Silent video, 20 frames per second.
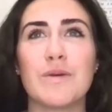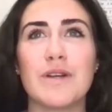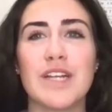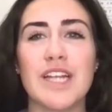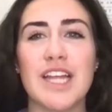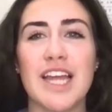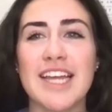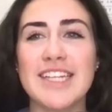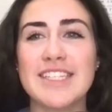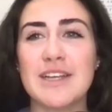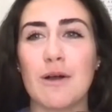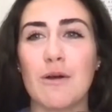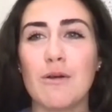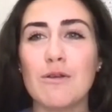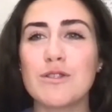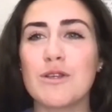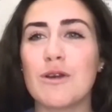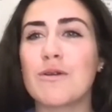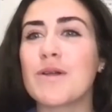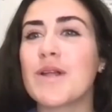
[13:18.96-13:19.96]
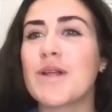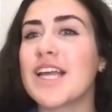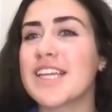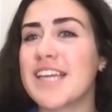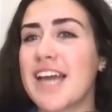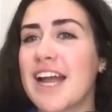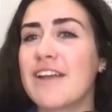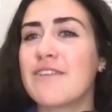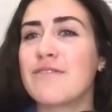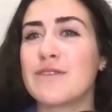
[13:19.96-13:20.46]
it's also
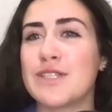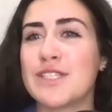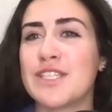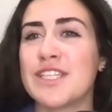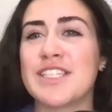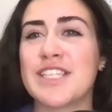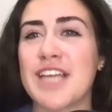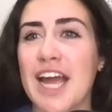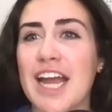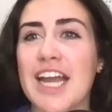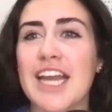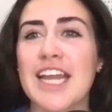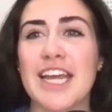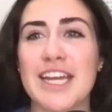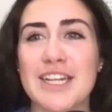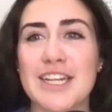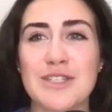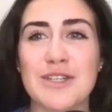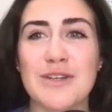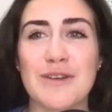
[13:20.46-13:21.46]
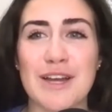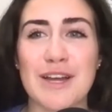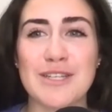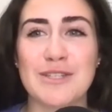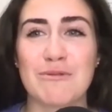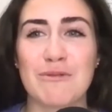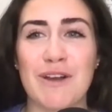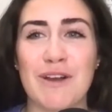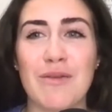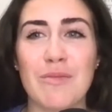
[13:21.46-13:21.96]
kind of a society issue
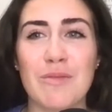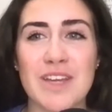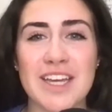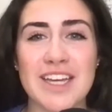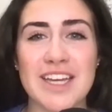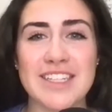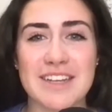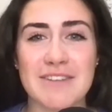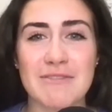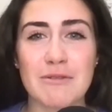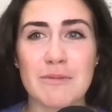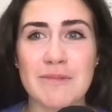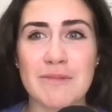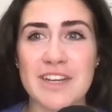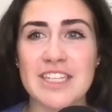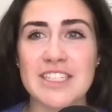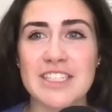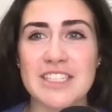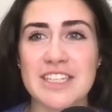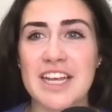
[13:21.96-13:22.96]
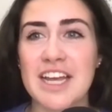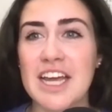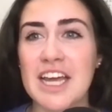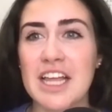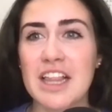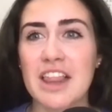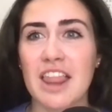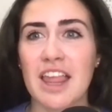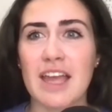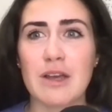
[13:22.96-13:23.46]
as well, because everybody's
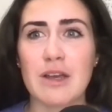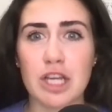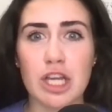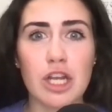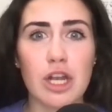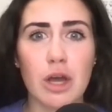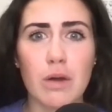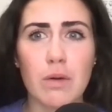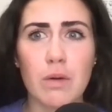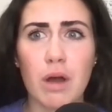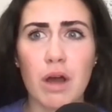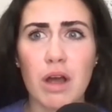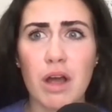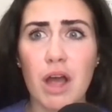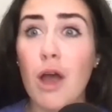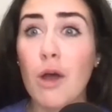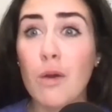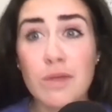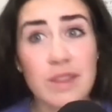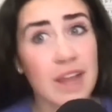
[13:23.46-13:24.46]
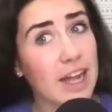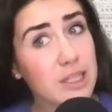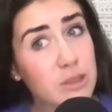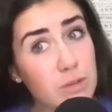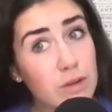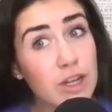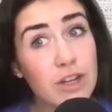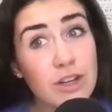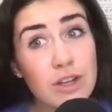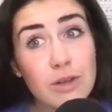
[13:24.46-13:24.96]
like, oh, that's
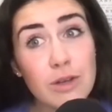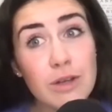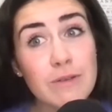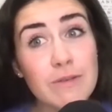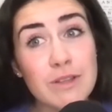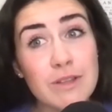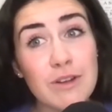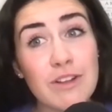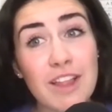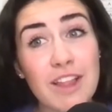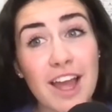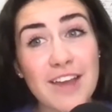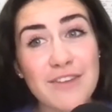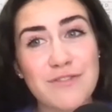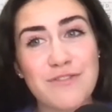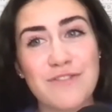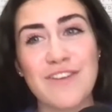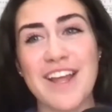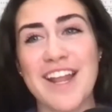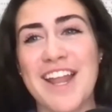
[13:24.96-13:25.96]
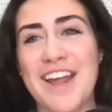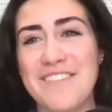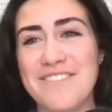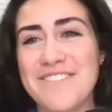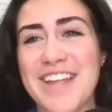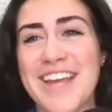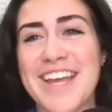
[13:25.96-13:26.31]
what you're doing with your life. And I'm like,